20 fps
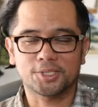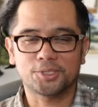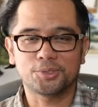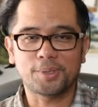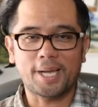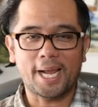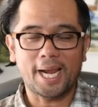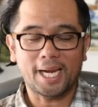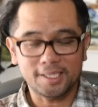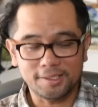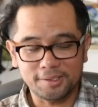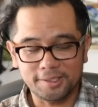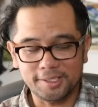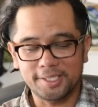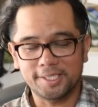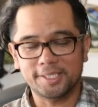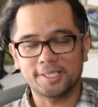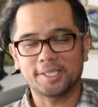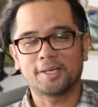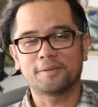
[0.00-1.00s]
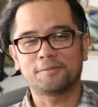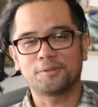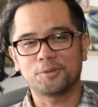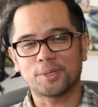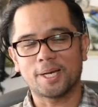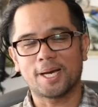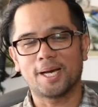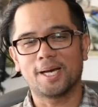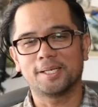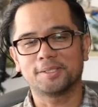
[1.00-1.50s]
Do any of you
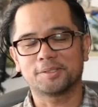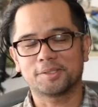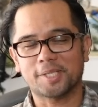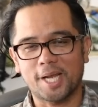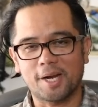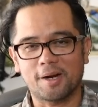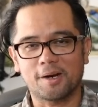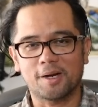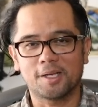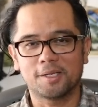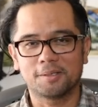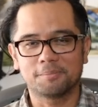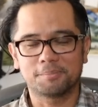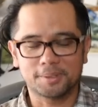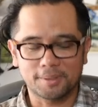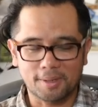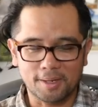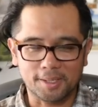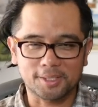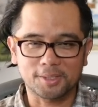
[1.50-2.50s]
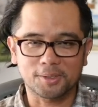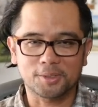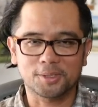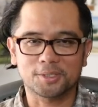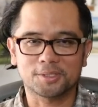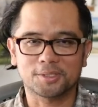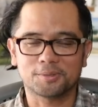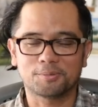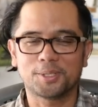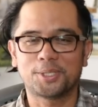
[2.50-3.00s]
guys carry
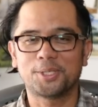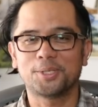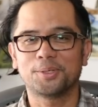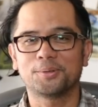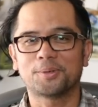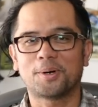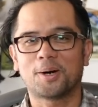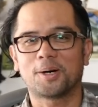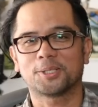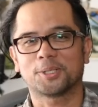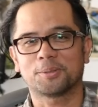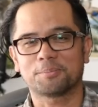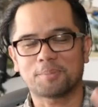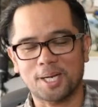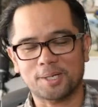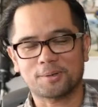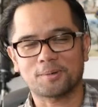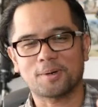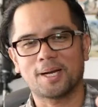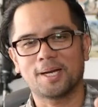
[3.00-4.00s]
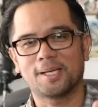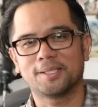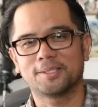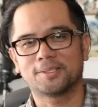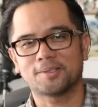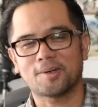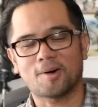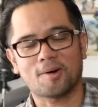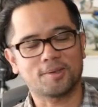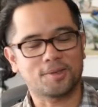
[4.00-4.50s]
binoculars with you on your bike rides?
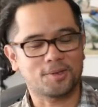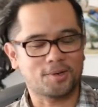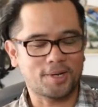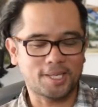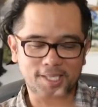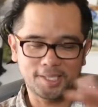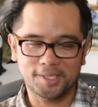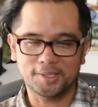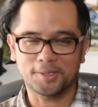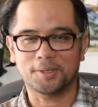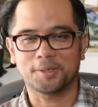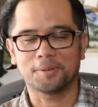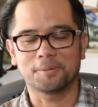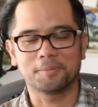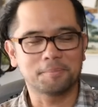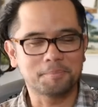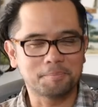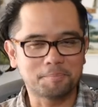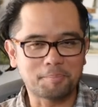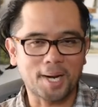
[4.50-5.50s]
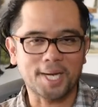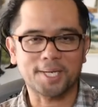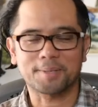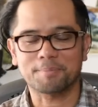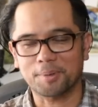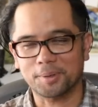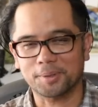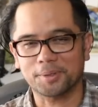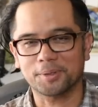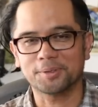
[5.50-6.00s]
Are there any other bike
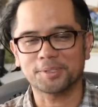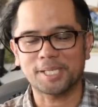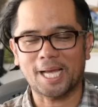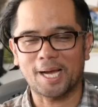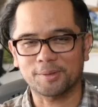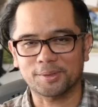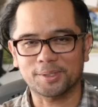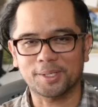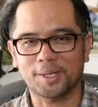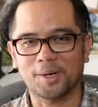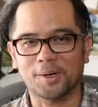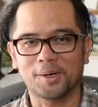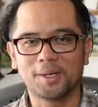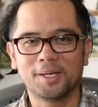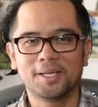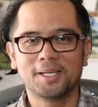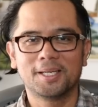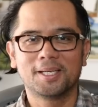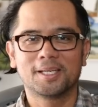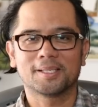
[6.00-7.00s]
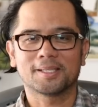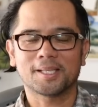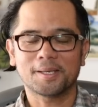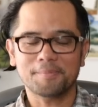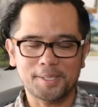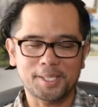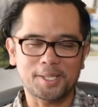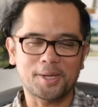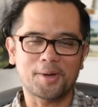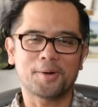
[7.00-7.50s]
birders out there? Let
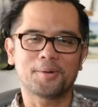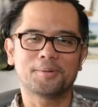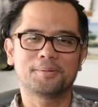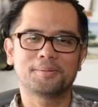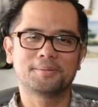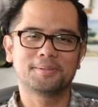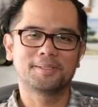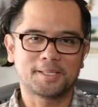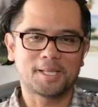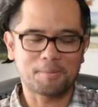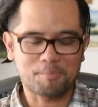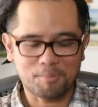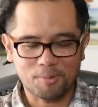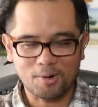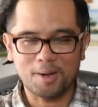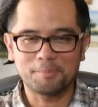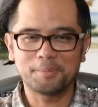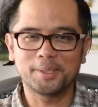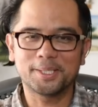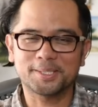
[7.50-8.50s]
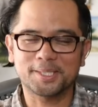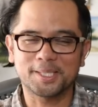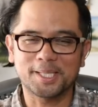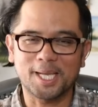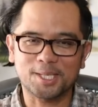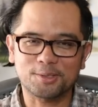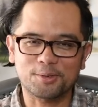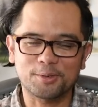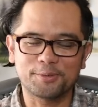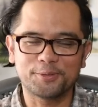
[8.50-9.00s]
me know. And I promise the
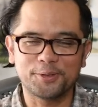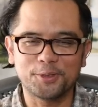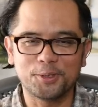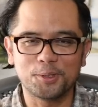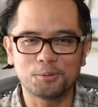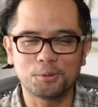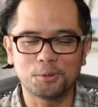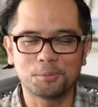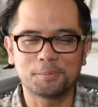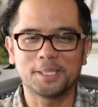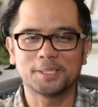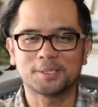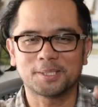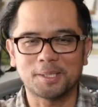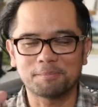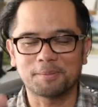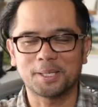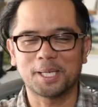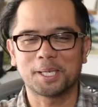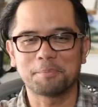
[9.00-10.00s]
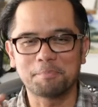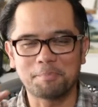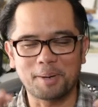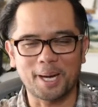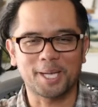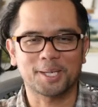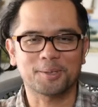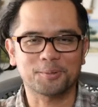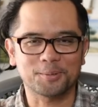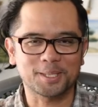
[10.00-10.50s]
next review will be something
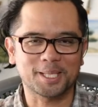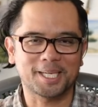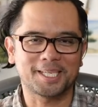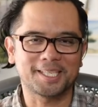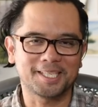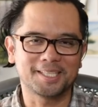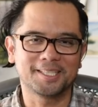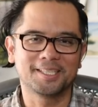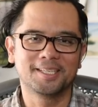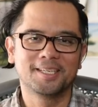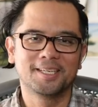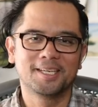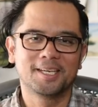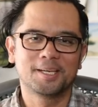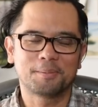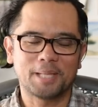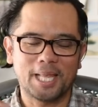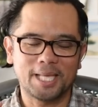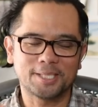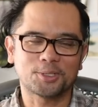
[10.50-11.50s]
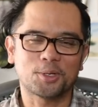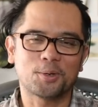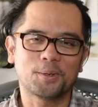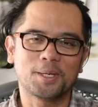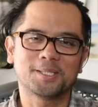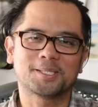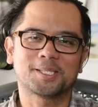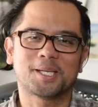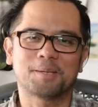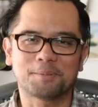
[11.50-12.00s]
bike related. But as
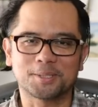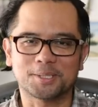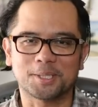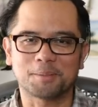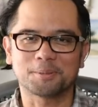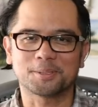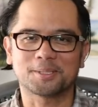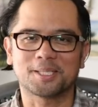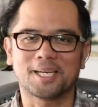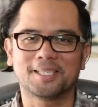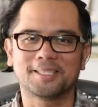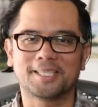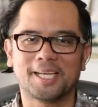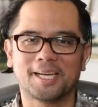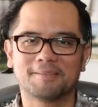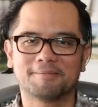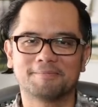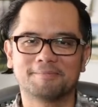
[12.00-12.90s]
always, keep the supple side down.